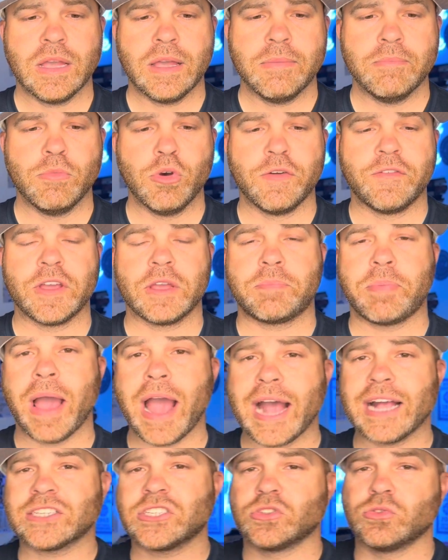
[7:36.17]
moving
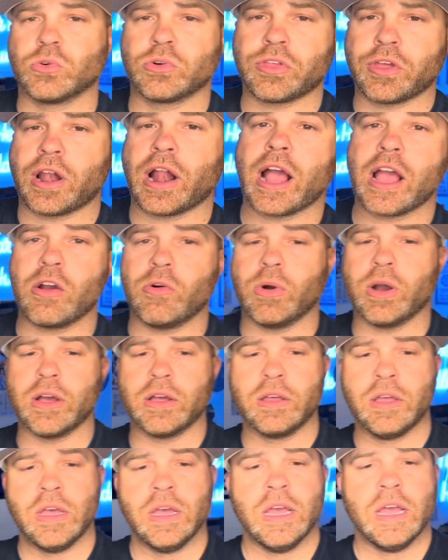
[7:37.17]
past Northern
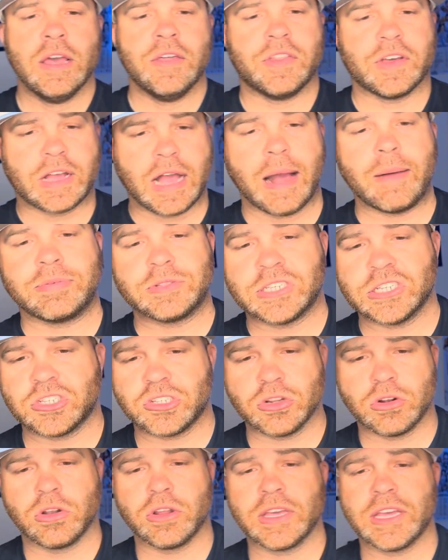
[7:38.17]
Iowa, the
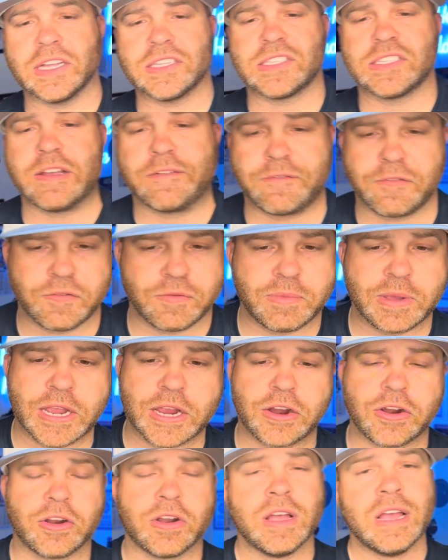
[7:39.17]
competition only gets different from
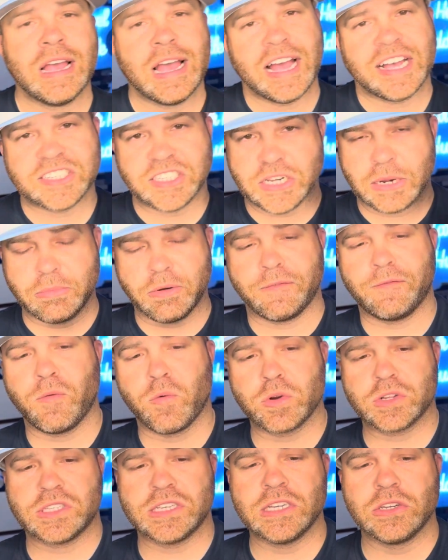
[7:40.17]
here as number
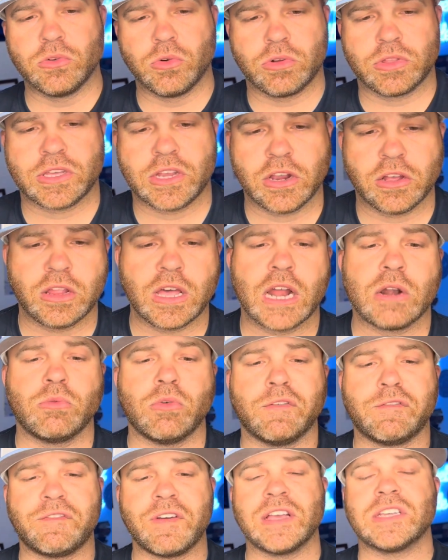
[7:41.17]
14 North Carolina
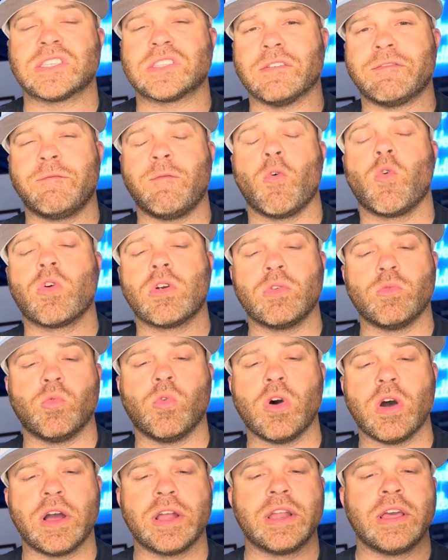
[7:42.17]
will face the
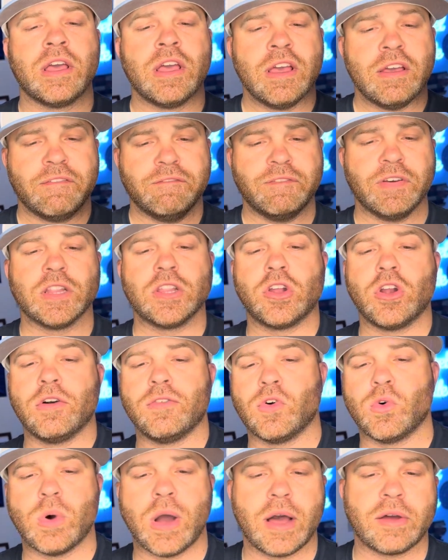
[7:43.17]
4-1
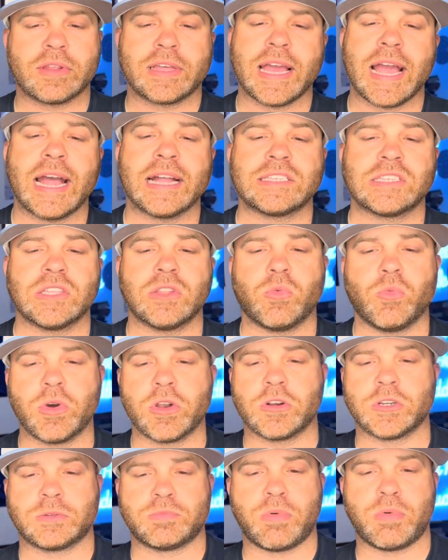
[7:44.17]
Villanova Wildcats in the
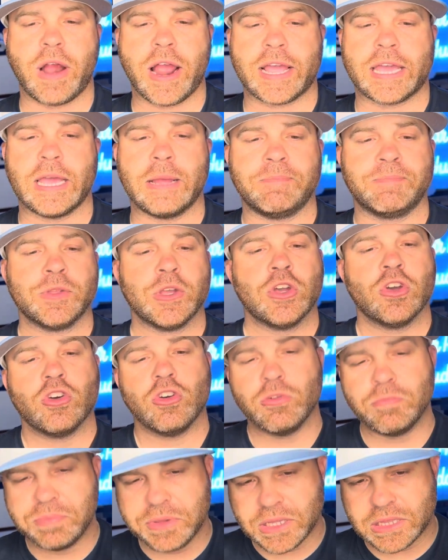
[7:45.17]
winner's bracket,
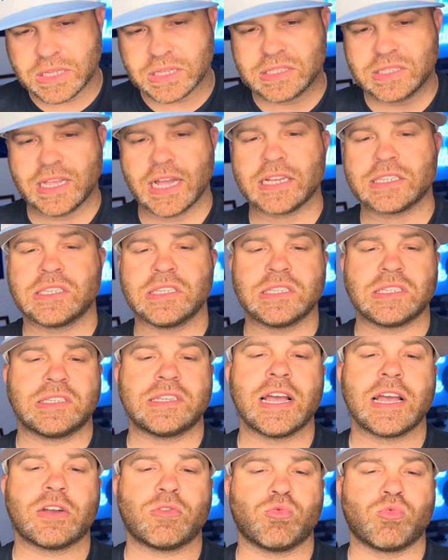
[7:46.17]
who beat the Texas
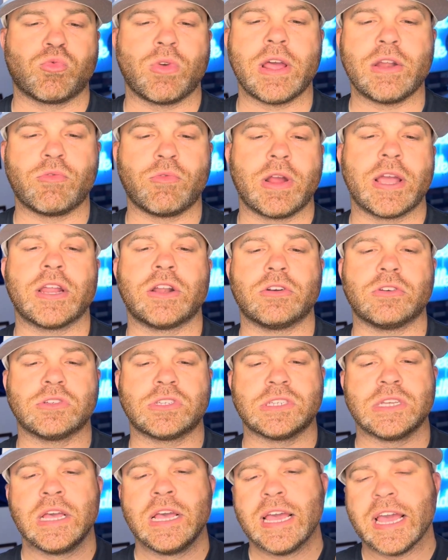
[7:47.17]
Tech Red
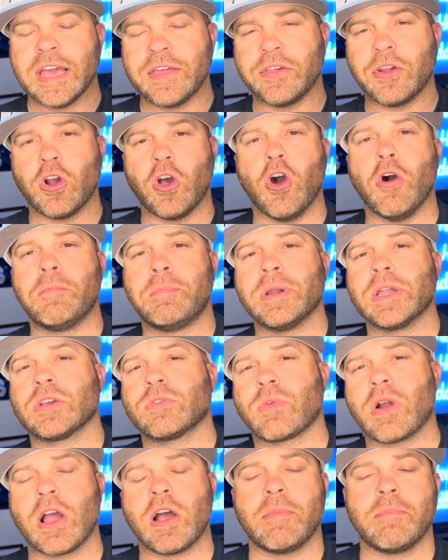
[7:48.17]
Raiders in their opening
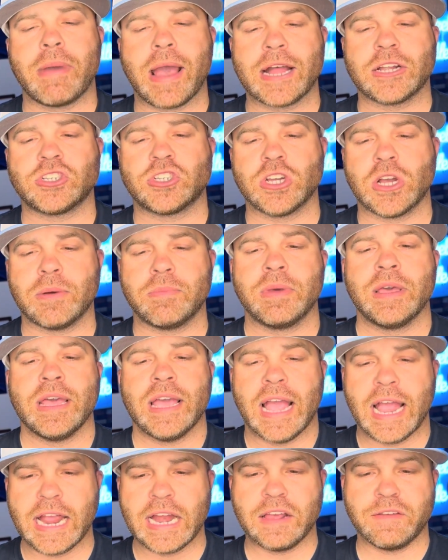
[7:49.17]
round matchup
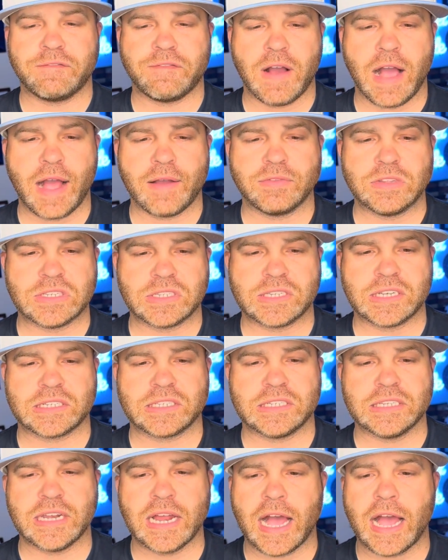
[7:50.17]

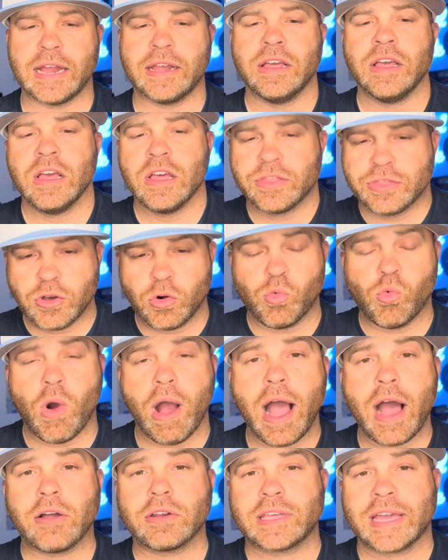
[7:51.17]
85-69. The
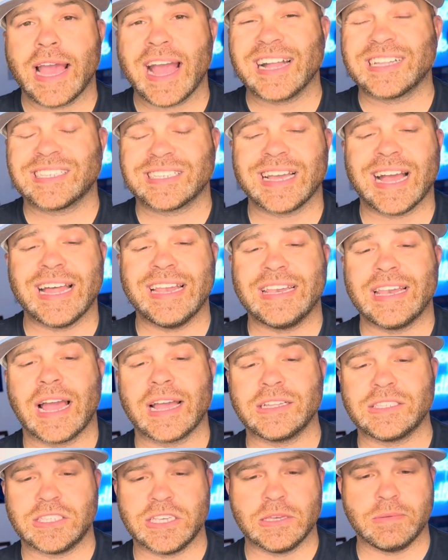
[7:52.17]
Wildcats got
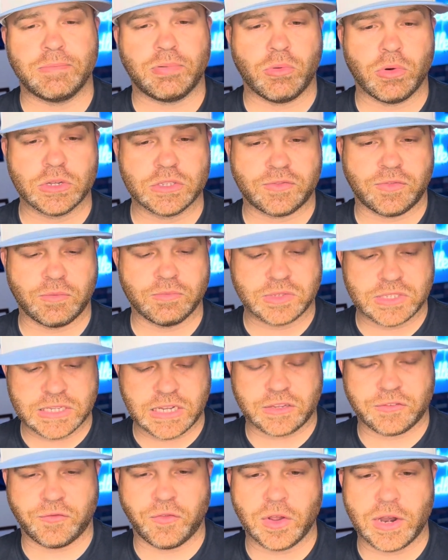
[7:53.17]
19 points from
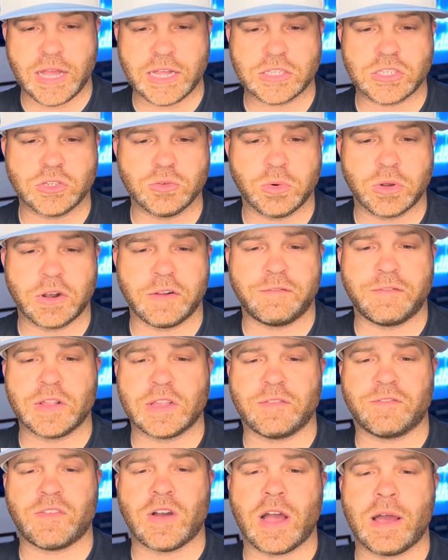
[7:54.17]
6'8",
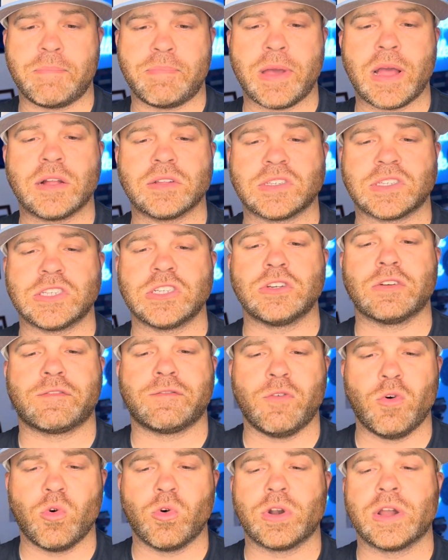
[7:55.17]
255-pound senior
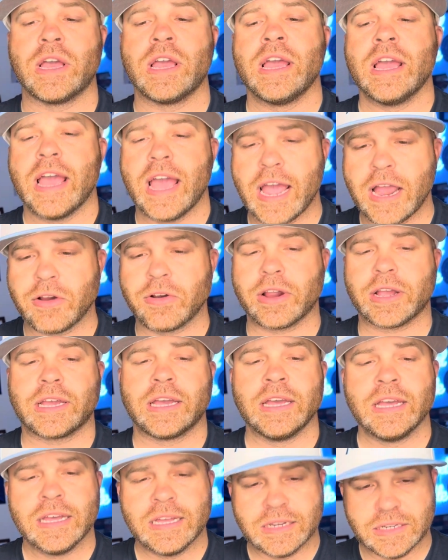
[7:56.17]
forward Eric
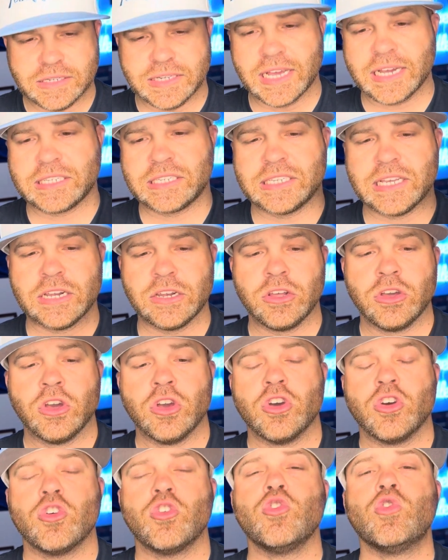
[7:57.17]
Dixon,
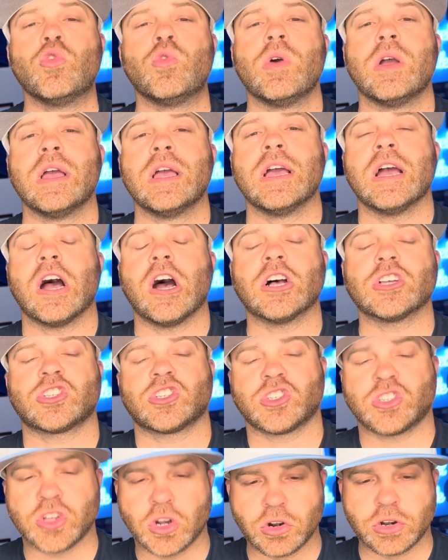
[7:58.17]
who
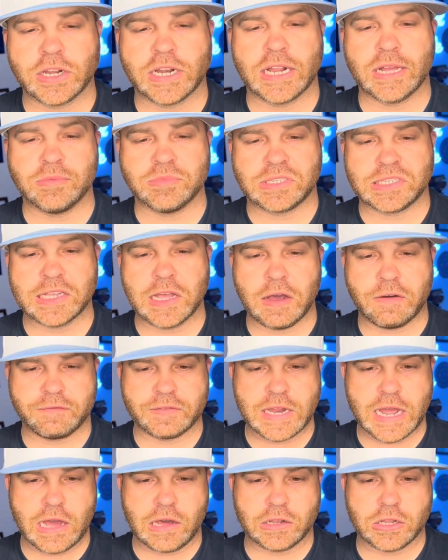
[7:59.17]
asserted himself
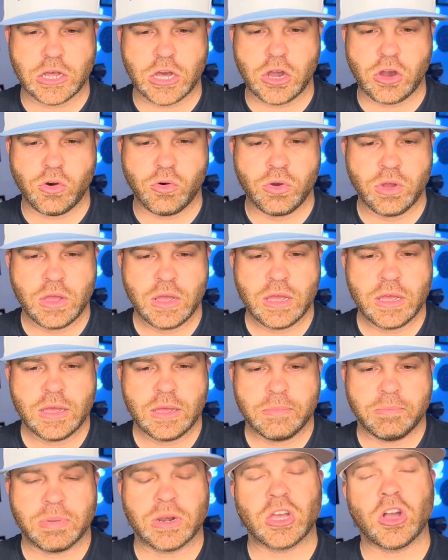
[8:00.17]
down low,
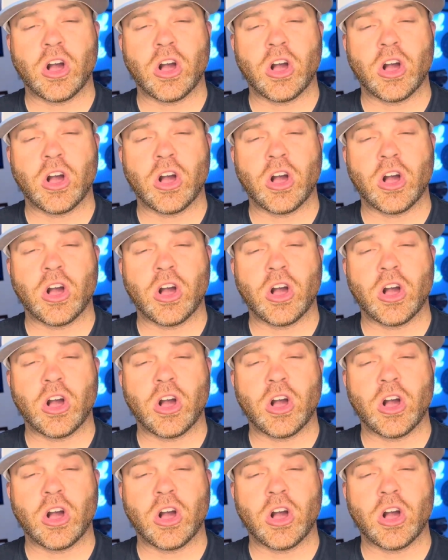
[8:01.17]
but he